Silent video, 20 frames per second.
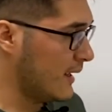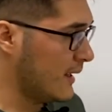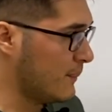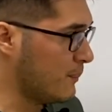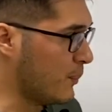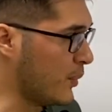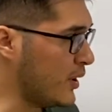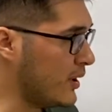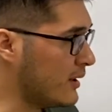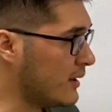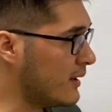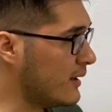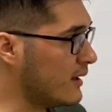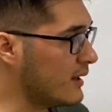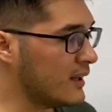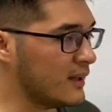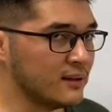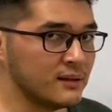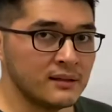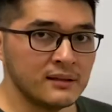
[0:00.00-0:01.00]

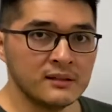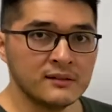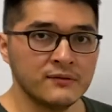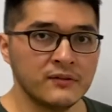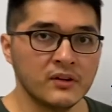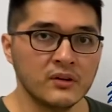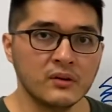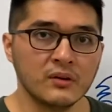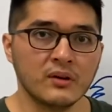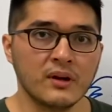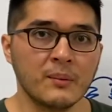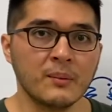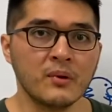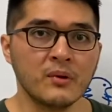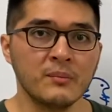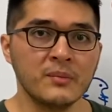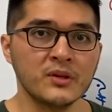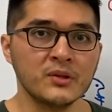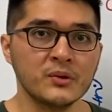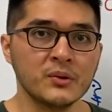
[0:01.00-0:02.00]
But in this video I'm
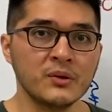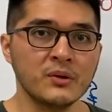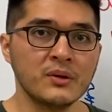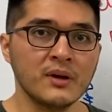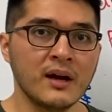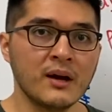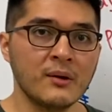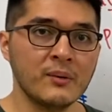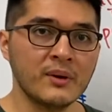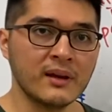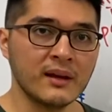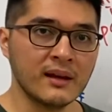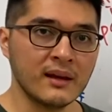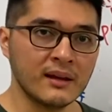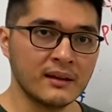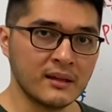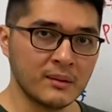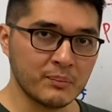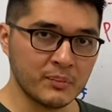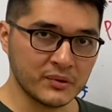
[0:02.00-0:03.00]
going to be showing you how we can
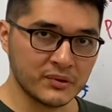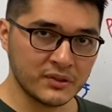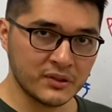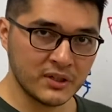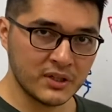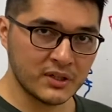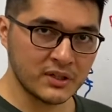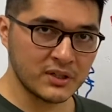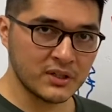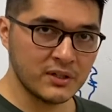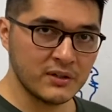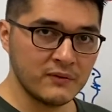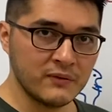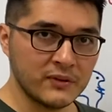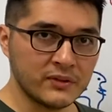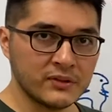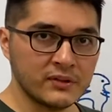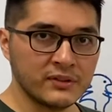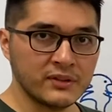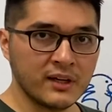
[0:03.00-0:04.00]
get the position
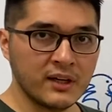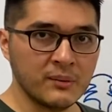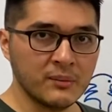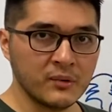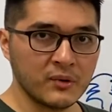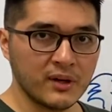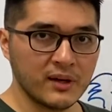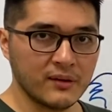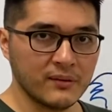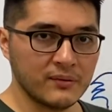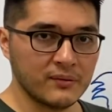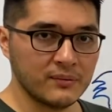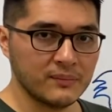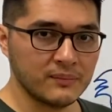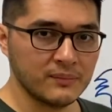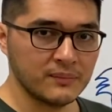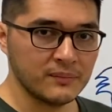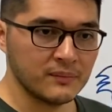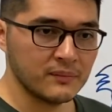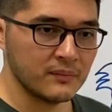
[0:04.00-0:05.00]
versus time graph.
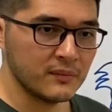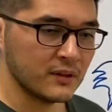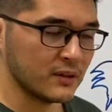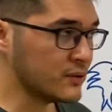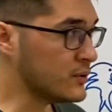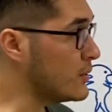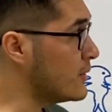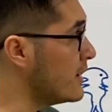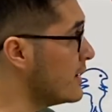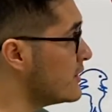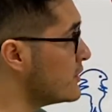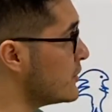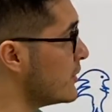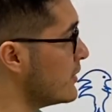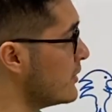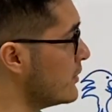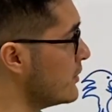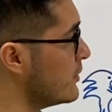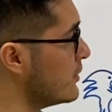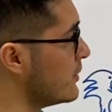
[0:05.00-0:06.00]
So let's
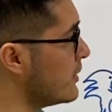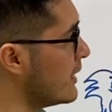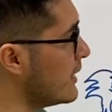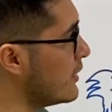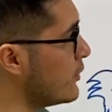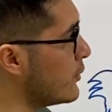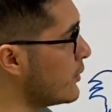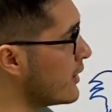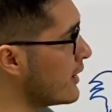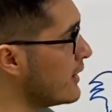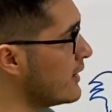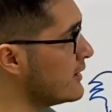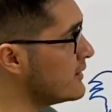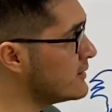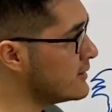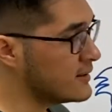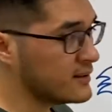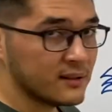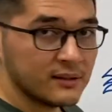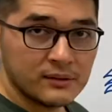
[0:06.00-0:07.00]
try to
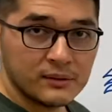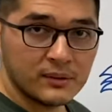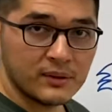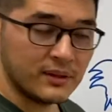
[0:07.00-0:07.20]
organize this into a